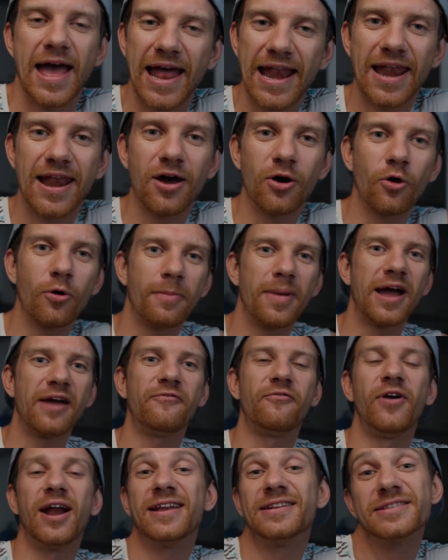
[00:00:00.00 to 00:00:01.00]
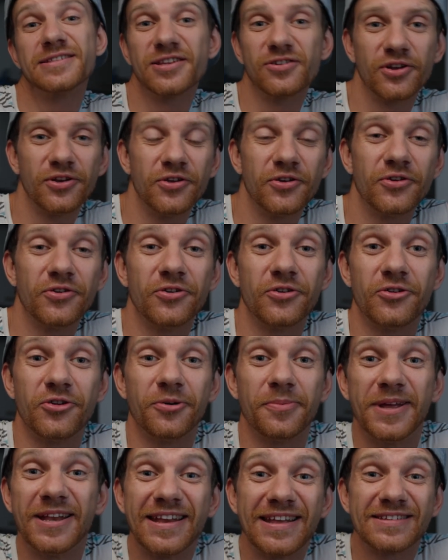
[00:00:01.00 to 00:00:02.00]
Hello my friends on
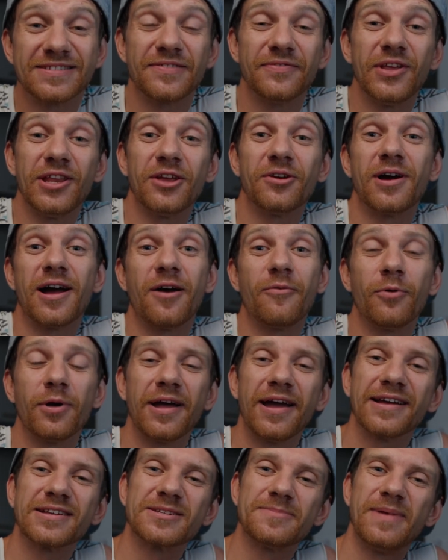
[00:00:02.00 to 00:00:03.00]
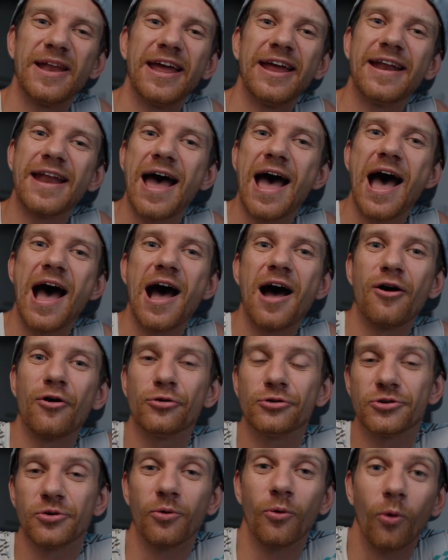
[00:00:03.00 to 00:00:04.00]
YouTube. In this video I will explain
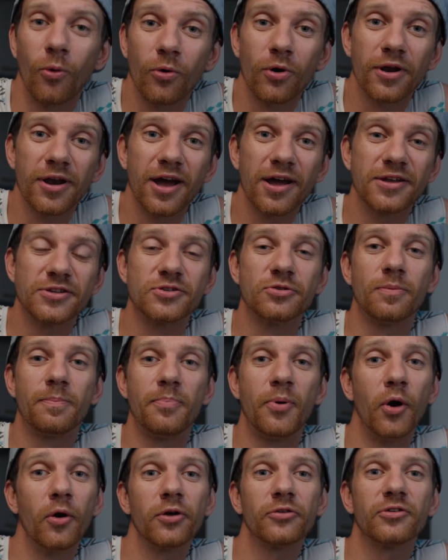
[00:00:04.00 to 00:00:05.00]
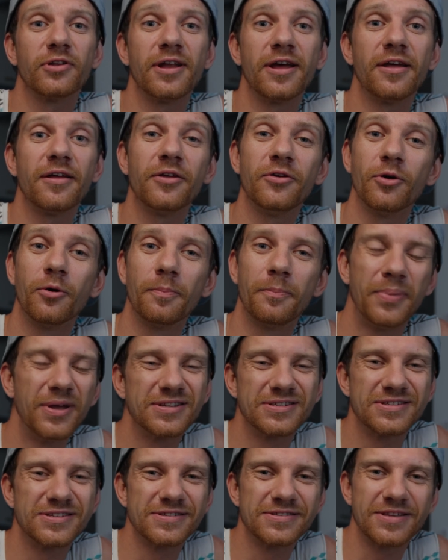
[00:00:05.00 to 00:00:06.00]
how to organize your personal, your
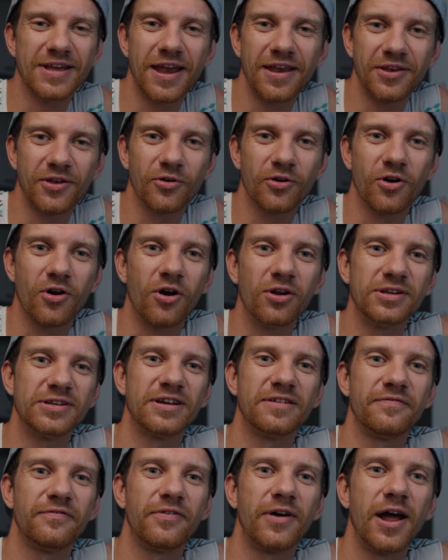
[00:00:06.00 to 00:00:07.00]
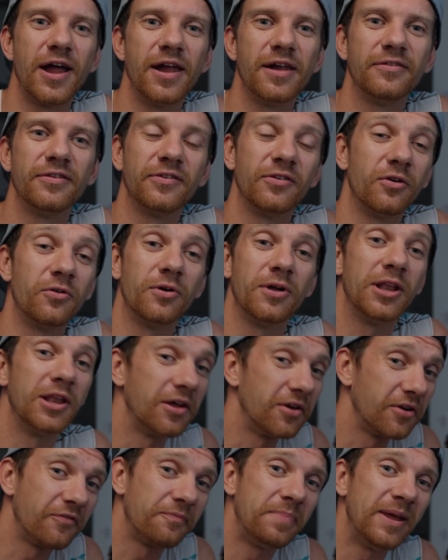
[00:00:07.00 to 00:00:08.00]
business and your content files. So a
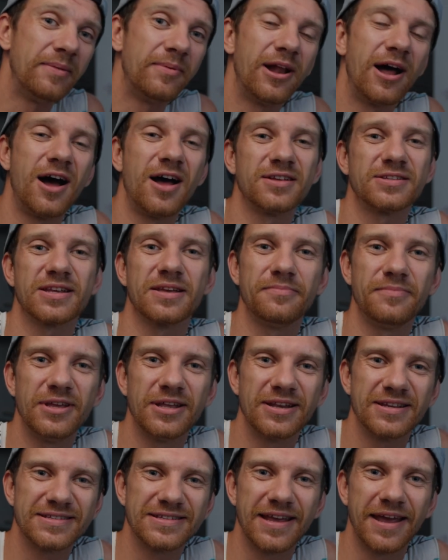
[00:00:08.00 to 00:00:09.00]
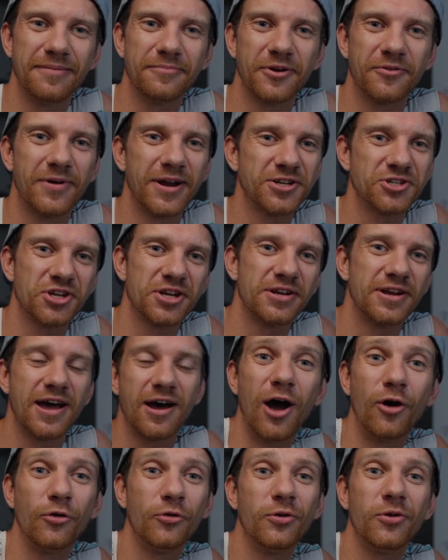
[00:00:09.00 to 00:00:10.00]
lot of people are asking me the same question.
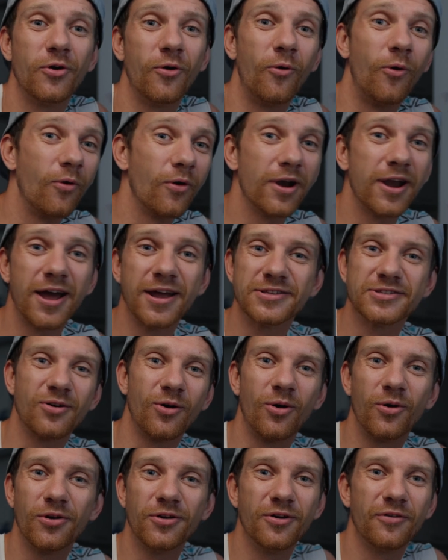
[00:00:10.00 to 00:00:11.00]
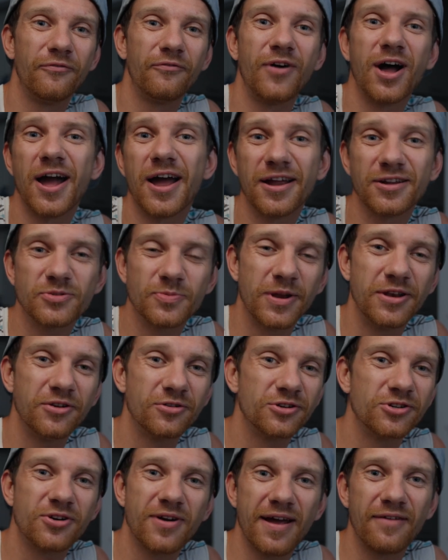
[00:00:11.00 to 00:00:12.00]
How do you organize all your files when
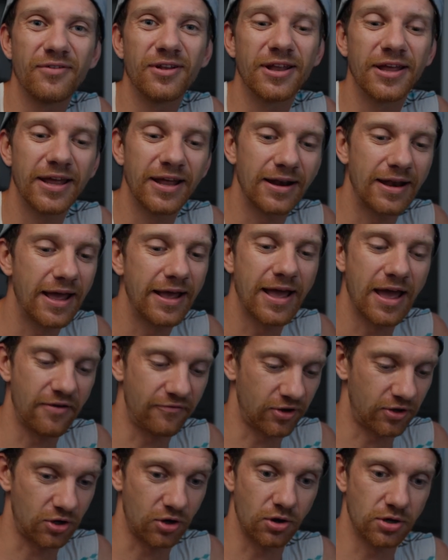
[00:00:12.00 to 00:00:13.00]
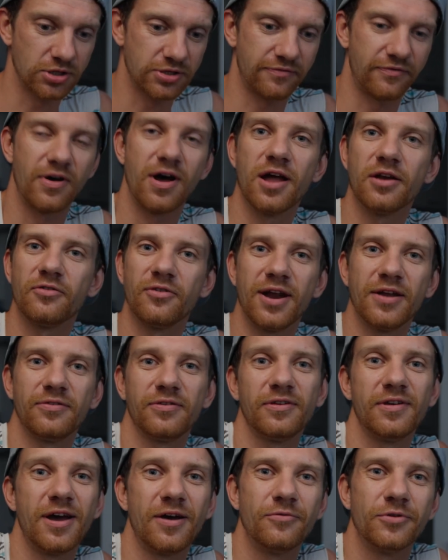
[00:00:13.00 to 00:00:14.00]
you're traveling? Like I have a tons of hard
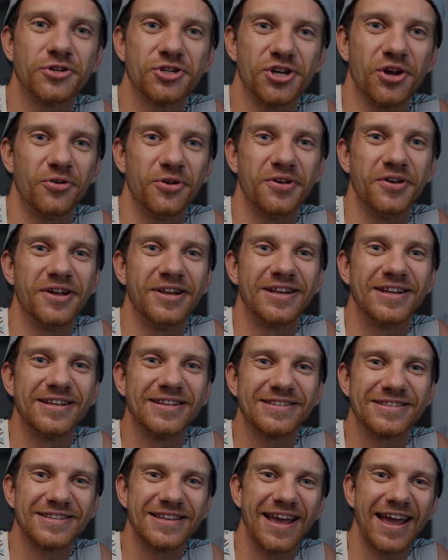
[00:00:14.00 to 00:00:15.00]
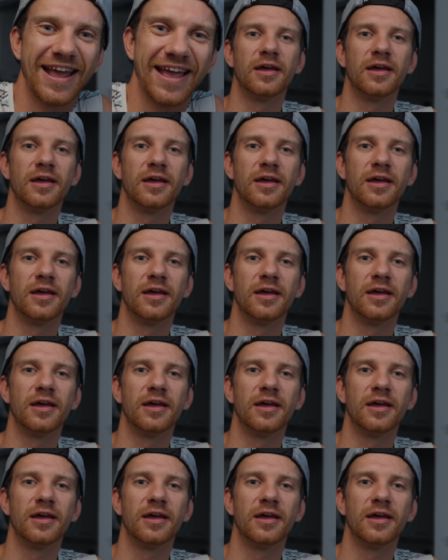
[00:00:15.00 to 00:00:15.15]
drives here. I will show you in a sec.